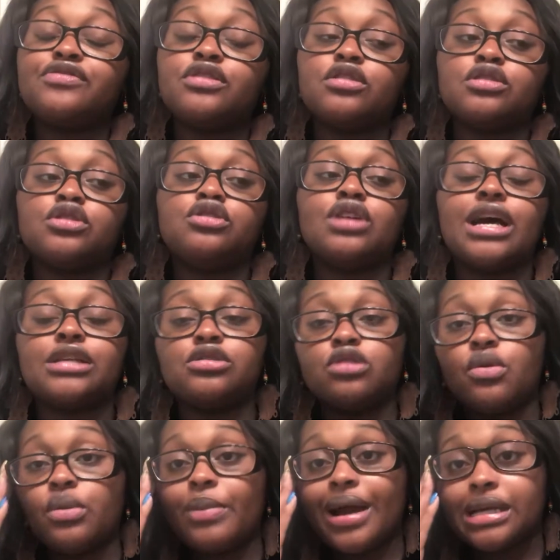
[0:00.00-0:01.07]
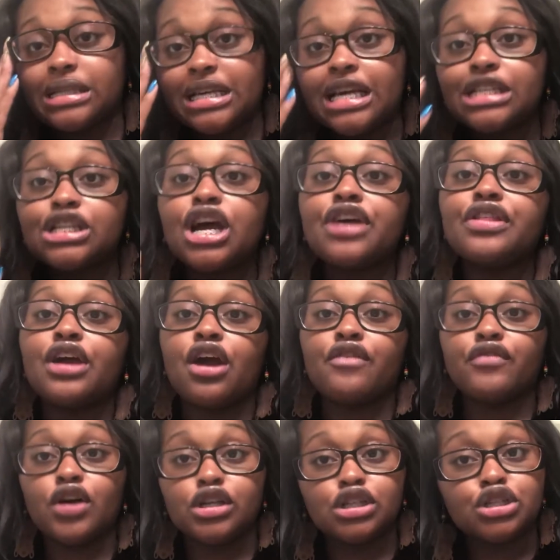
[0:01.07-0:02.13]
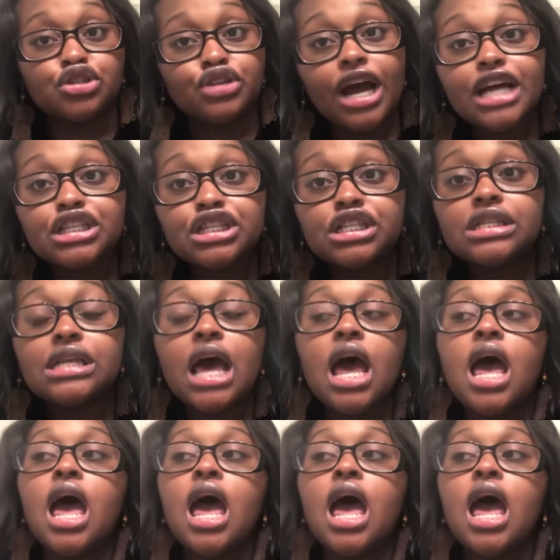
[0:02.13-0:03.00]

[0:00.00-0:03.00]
For those of you guys who know what Braxton Hicks are, they are false contractions.